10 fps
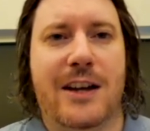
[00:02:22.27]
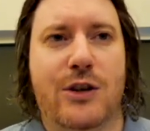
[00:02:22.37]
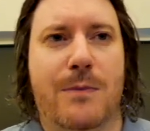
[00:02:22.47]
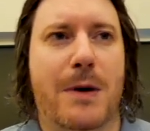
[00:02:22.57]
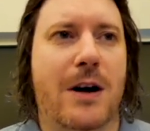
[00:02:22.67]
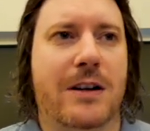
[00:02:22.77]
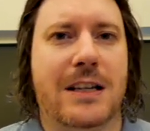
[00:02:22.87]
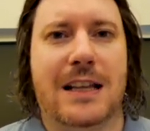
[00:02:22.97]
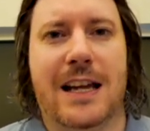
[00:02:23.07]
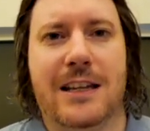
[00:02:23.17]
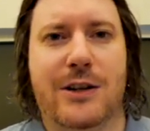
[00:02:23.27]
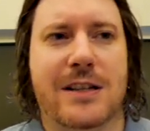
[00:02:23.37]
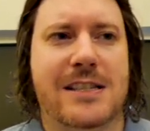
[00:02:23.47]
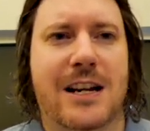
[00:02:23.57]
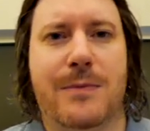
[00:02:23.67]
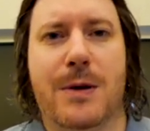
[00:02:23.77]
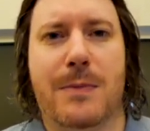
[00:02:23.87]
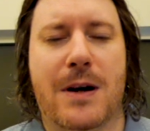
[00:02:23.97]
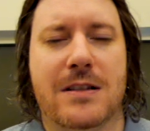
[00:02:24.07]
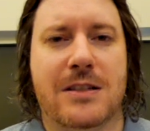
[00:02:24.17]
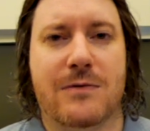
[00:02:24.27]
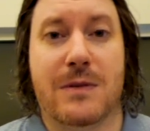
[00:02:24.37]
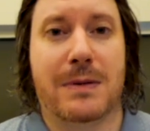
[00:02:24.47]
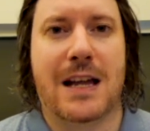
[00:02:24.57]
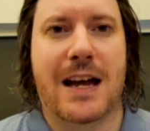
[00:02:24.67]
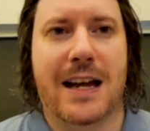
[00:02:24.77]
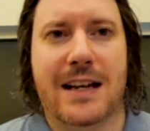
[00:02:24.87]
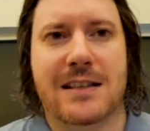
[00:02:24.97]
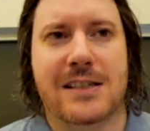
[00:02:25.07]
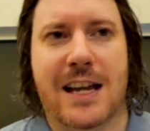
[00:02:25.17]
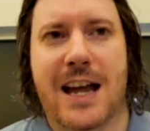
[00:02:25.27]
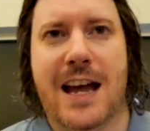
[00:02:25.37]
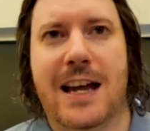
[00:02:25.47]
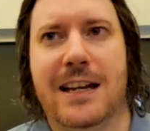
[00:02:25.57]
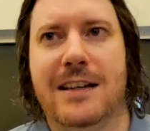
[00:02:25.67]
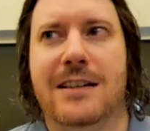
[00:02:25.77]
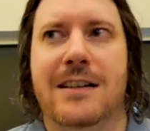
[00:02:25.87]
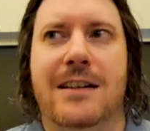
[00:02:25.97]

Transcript: your bot can like, you can set up your bot to reply and say, hey,